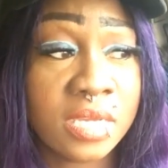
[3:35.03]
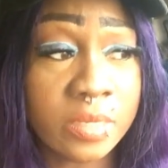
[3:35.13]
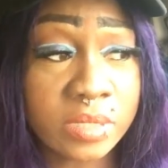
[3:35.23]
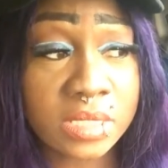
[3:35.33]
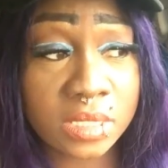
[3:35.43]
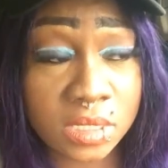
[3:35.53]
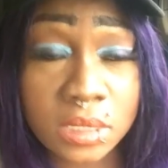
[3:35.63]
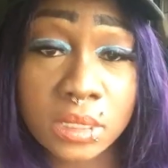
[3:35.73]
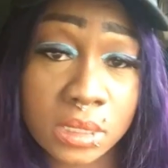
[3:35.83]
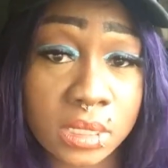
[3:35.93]
He was a
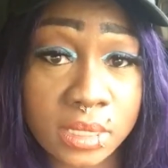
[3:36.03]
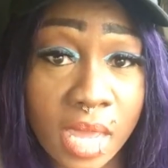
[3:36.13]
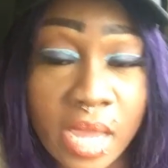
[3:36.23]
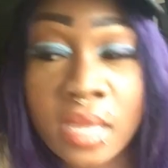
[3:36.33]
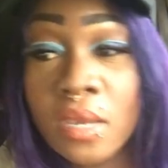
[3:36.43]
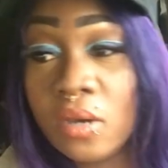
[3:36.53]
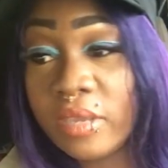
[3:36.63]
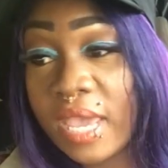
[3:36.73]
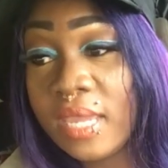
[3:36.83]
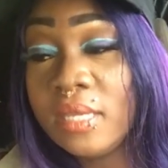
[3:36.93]
good looking guy,
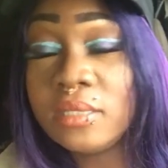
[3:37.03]
okay?